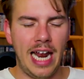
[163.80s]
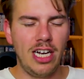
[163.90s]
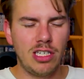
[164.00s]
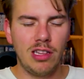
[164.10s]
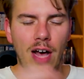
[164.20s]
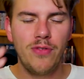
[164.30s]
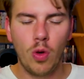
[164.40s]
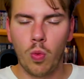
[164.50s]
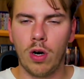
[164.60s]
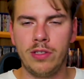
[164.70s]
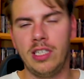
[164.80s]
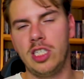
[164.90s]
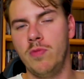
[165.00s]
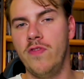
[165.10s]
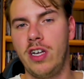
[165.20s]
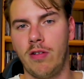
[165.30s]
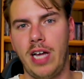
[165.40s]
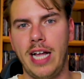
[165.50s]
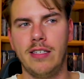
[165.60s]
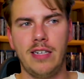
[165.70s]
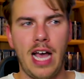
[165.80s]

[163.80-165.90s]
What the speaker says: and I just love the world that this movie creates.